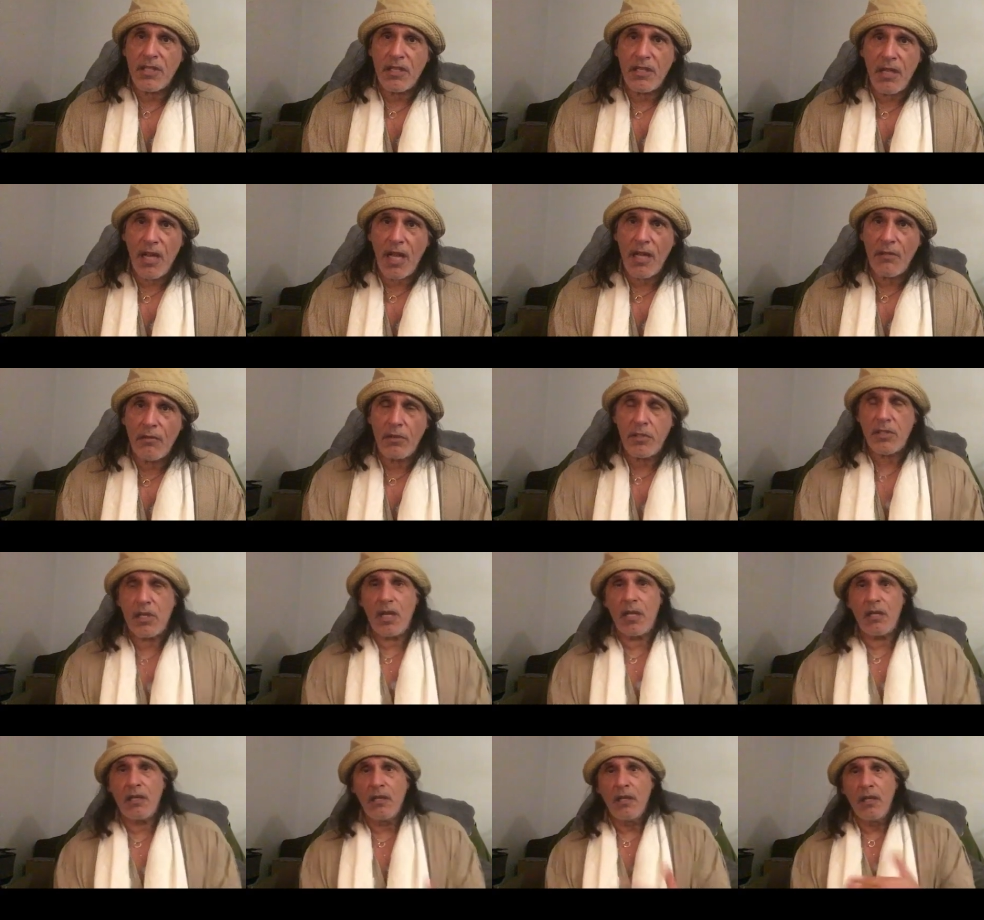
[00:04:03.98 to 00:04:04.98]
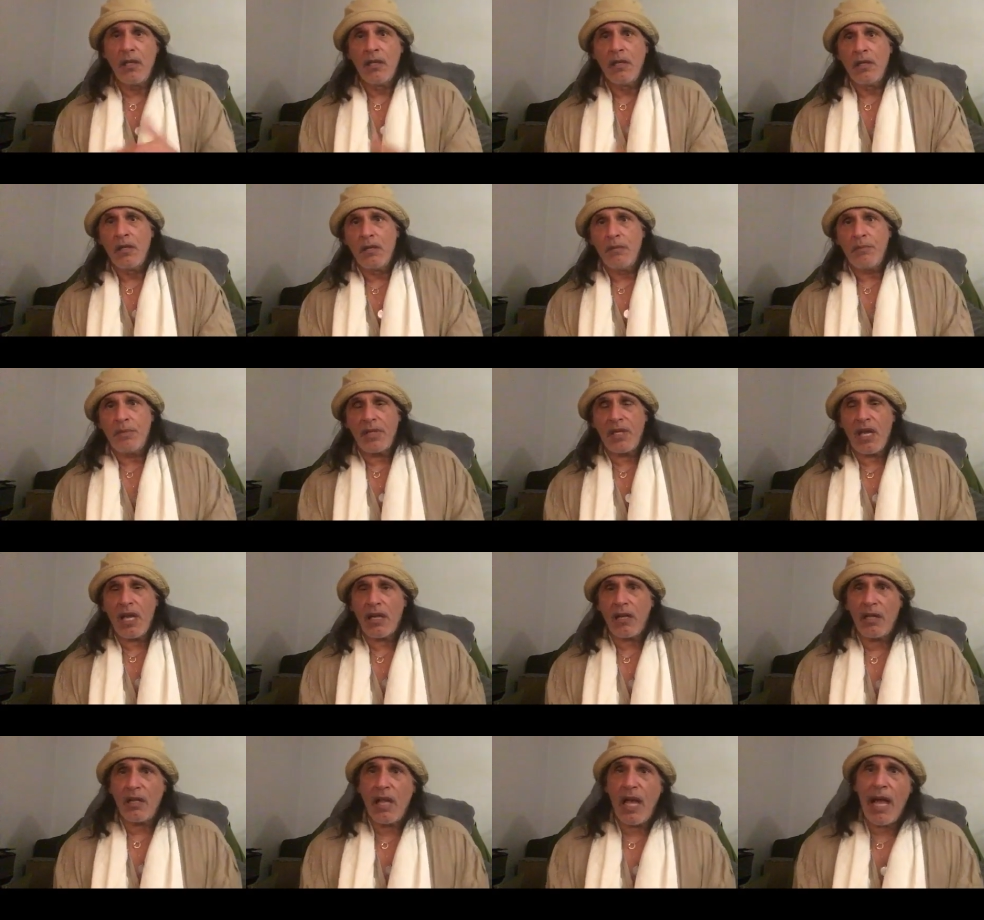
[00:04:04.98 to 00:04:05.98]
at night, which I
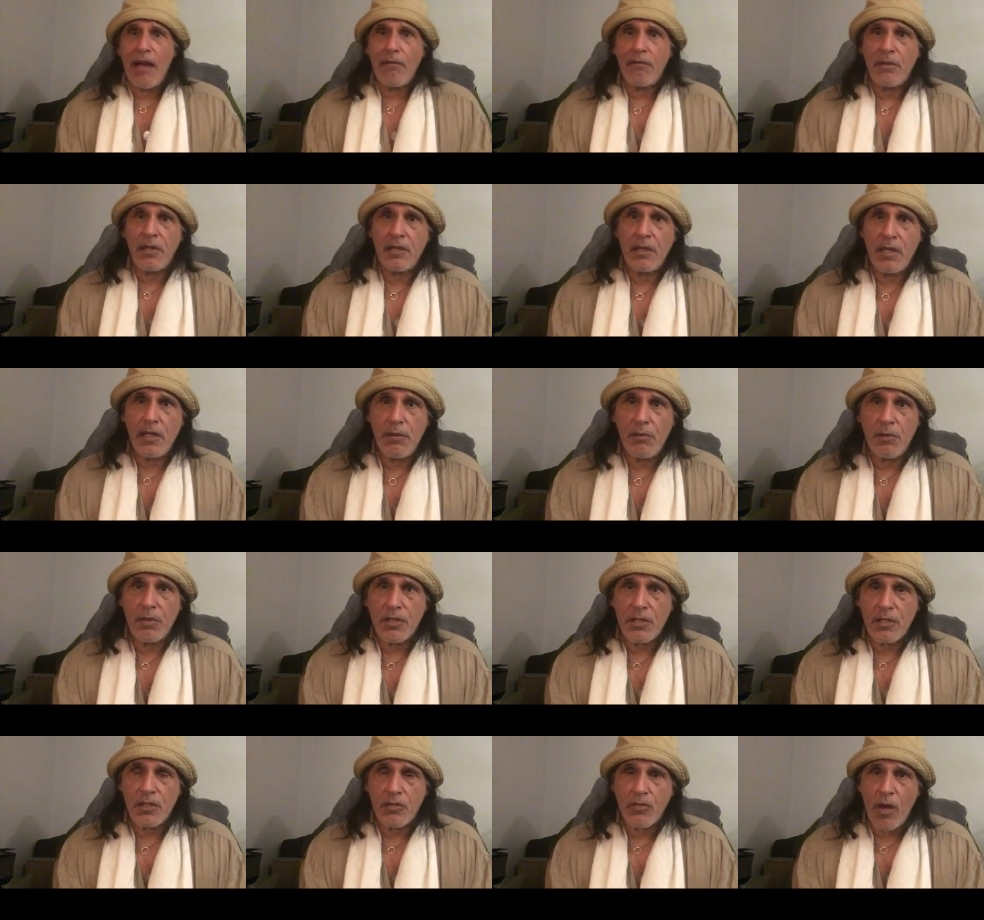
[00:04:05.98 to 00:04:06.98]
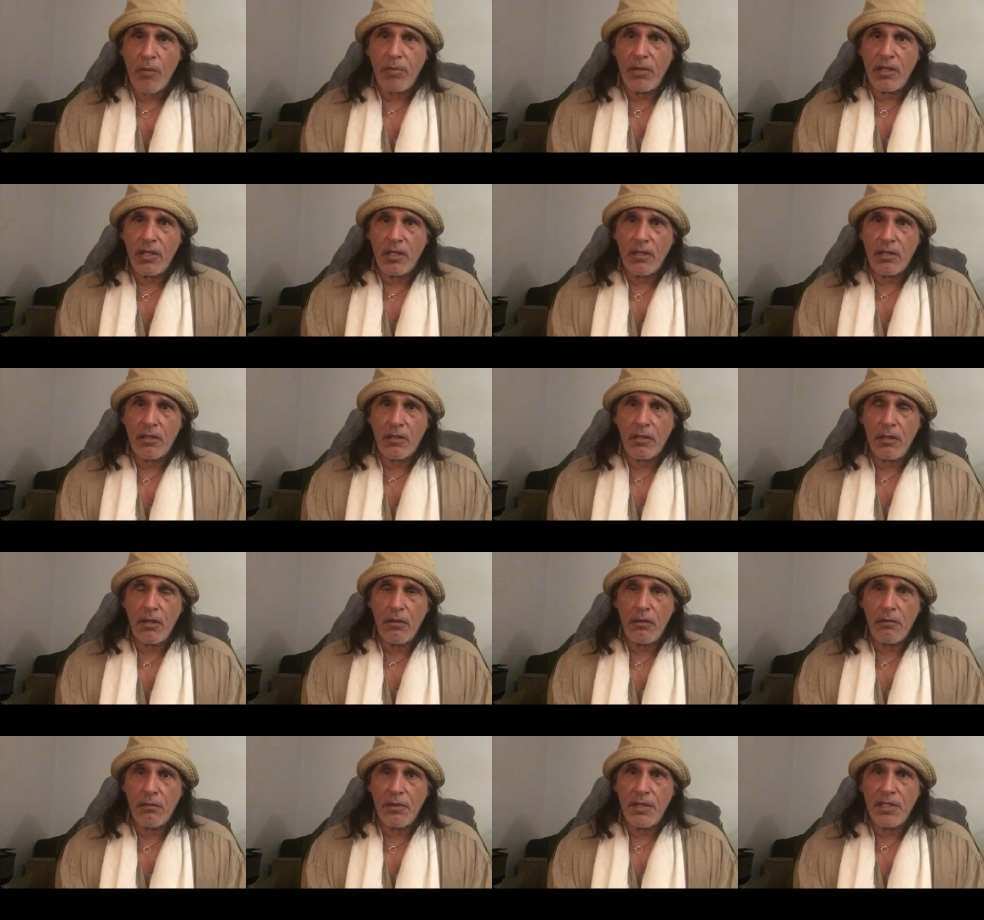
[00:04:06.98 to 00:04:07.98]
began a lot when he was in trouble
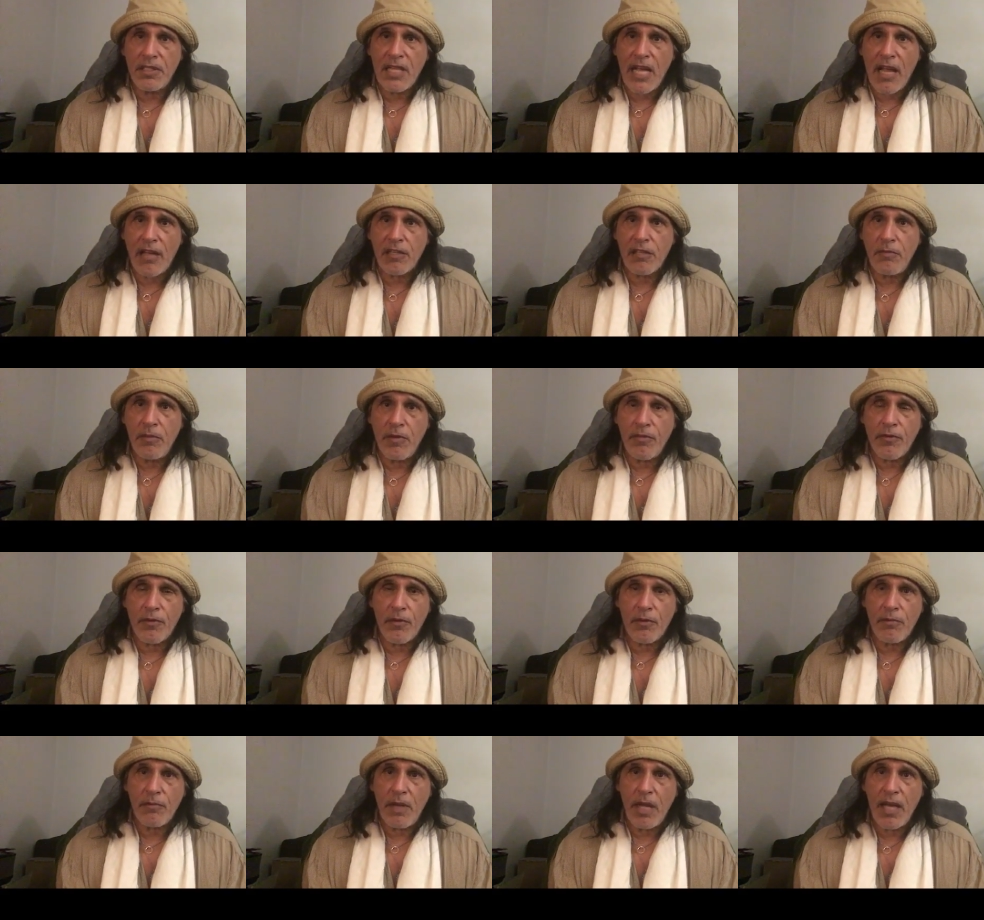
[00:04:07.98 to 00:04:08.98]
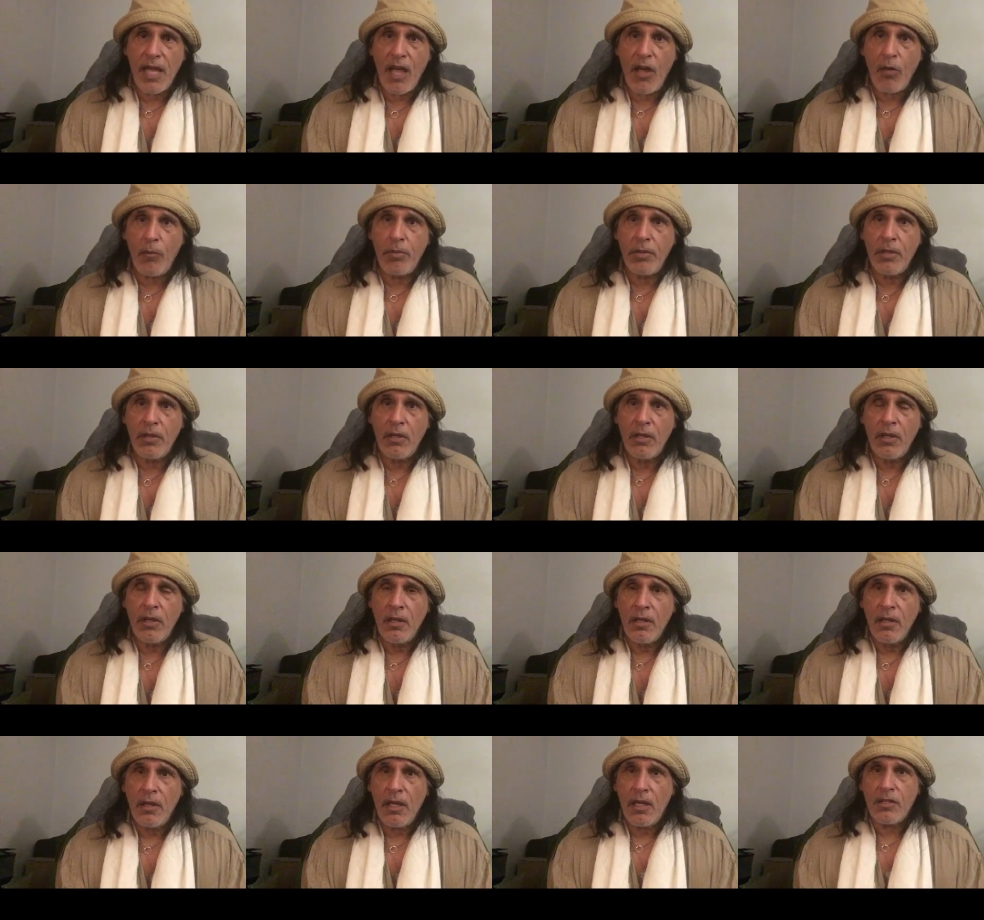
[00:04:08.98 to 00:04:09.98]
and reached out to me for my help
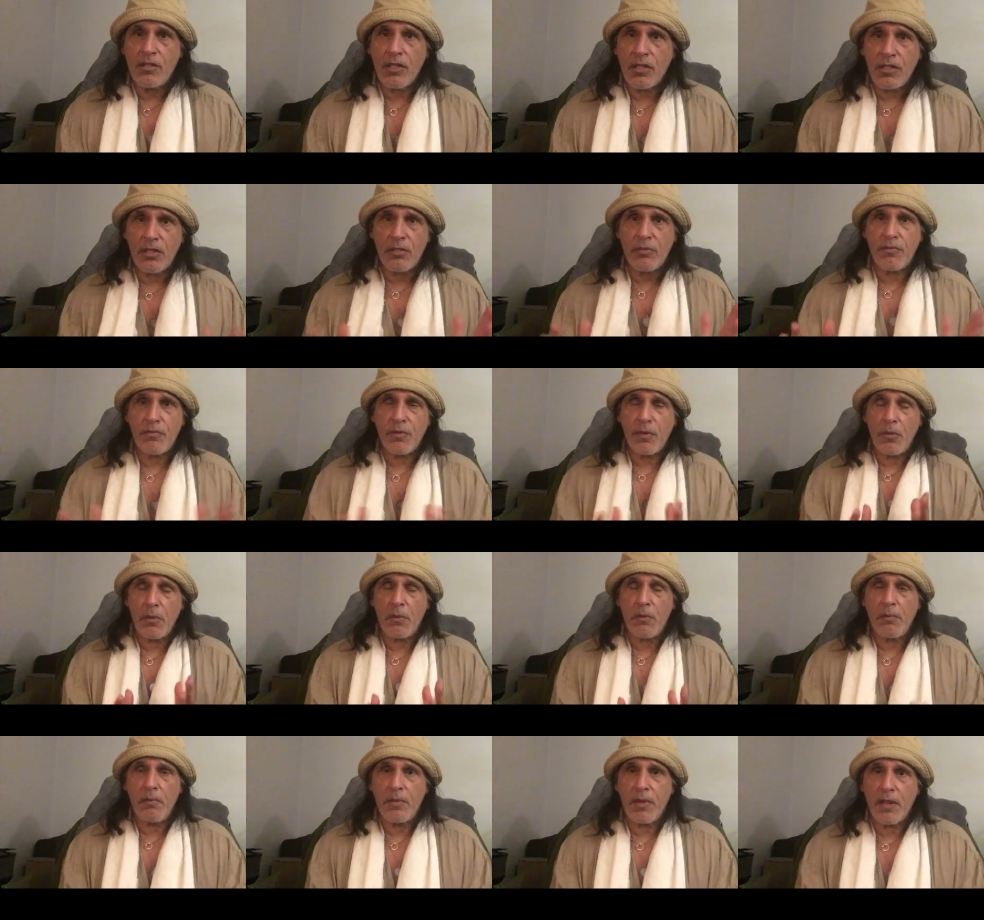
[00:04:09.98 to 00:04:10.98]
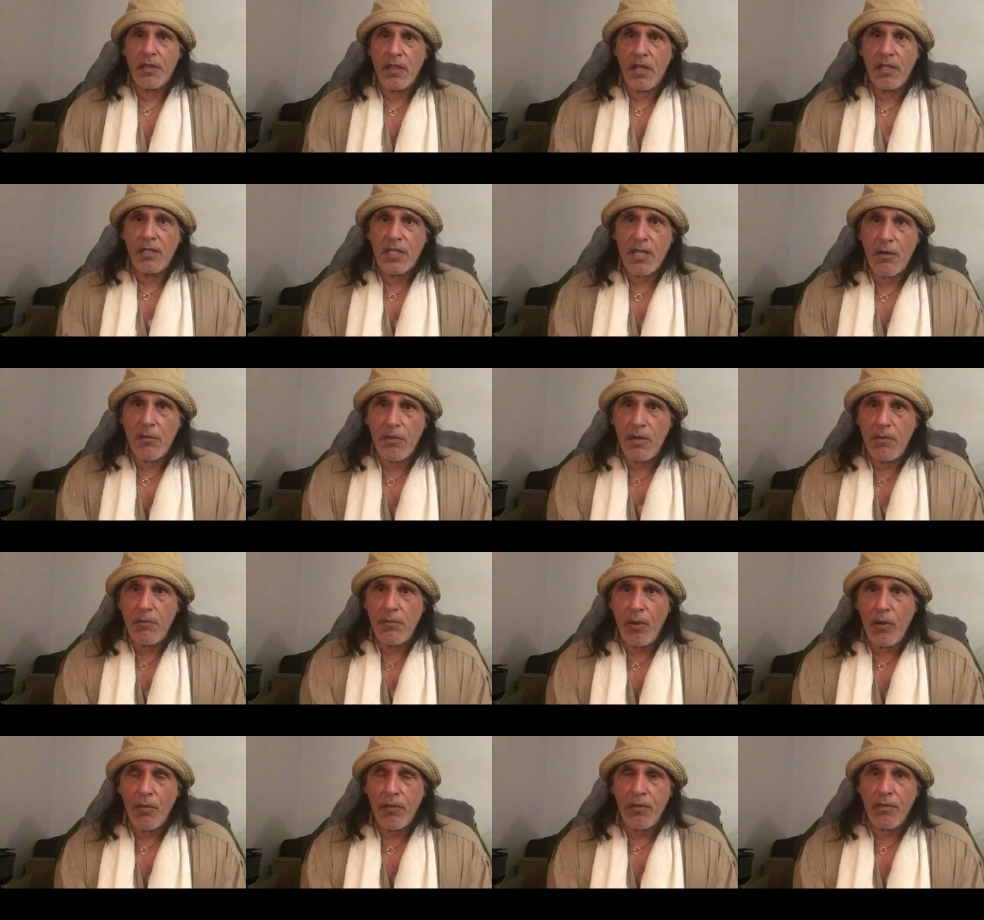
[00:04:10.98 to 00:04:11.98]
and just for the things that we
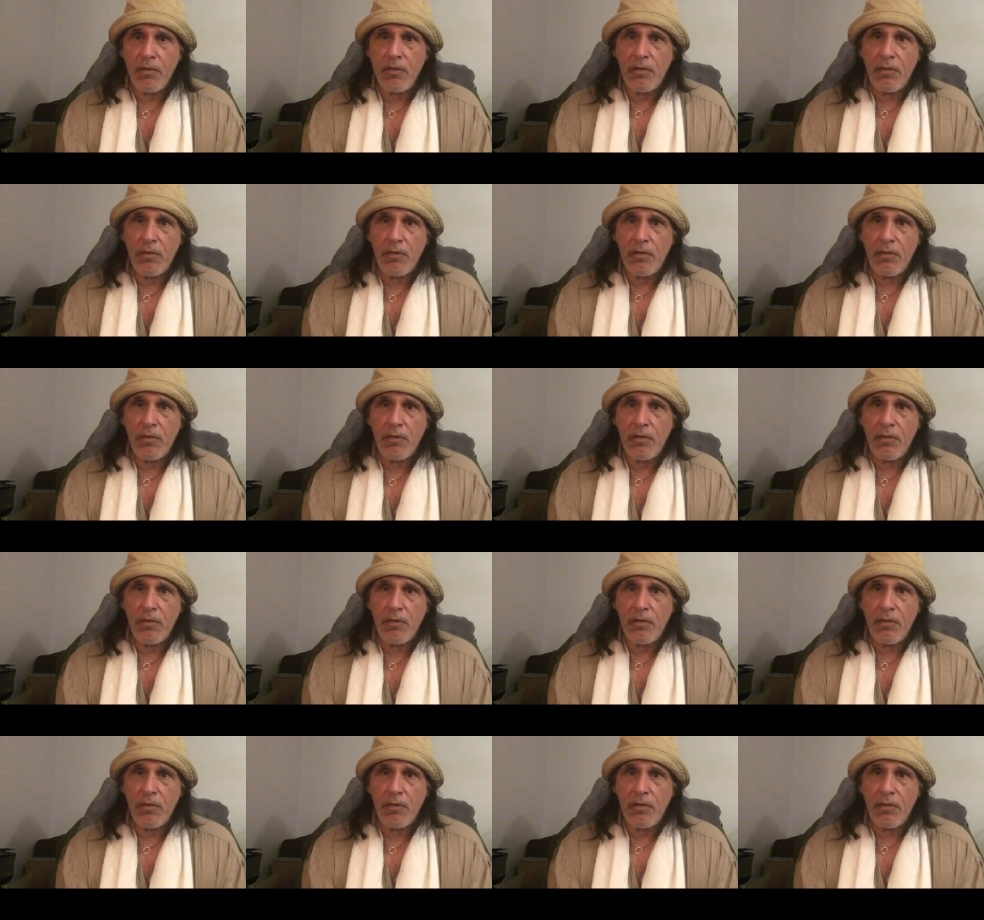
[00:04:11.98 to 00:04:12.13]
both,